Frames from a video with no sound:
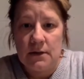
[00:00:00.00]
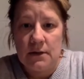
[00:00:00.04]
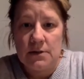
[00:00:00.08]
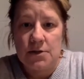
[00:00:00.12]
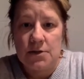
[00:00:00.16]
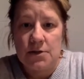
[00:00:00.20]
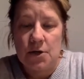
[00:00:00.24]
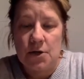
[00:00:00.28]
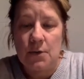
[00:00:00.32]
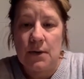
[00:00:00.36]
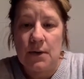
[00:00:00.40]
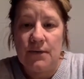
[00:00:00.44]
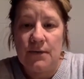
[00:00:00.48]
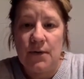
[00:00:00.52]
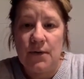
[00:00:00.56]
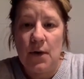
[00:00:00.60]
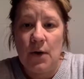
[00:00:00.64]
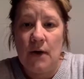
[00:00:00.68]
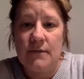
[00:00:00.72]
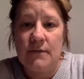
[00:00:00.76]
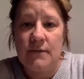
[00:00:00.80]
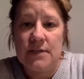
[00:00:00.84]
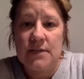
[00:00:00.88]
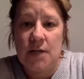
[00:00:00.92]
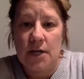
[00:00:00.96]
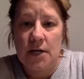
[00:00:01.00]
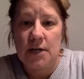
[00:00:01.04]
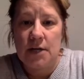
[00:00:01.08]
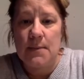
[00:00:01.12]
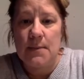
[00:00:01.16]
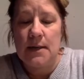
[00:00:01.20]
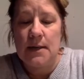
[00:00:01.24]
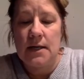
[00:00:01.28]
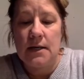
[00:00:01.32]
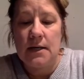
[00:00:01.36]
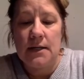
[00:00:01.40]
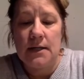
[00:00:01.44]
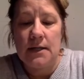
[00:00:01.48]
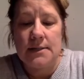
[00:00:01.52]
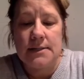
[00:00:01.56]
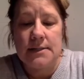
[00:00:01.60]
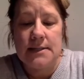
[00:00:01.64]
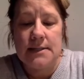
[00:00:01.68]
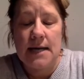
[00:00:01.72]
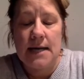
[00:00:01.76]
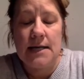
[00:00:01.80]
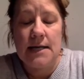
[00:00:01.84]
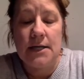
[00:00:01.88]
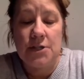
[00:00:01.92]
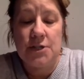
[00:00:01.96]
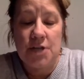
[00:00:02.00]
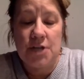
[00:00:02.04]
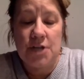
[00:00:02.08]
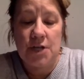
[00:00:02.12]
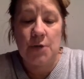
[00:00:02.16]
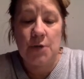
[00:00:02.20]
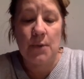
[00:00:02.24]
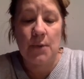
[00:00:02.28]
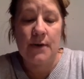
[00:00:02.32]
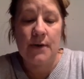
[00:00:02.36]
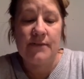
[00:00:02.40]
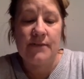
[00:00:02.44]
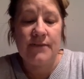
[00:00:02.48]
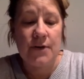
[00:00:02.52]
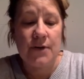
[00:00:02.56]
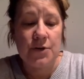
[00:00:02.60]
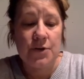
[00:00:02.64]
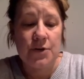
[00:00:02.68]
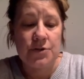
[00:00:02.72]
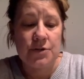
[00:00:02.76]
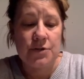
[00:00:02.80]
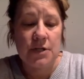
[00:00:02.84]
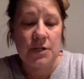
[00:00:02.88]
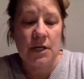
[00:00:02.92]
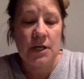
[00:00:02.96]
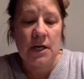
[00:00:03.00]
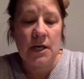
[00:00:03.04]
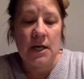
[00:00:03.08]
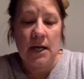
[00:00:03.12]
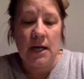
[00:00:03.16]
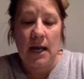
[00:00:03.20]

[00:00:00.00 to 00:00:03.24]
So if you have a document and it's dated January 1st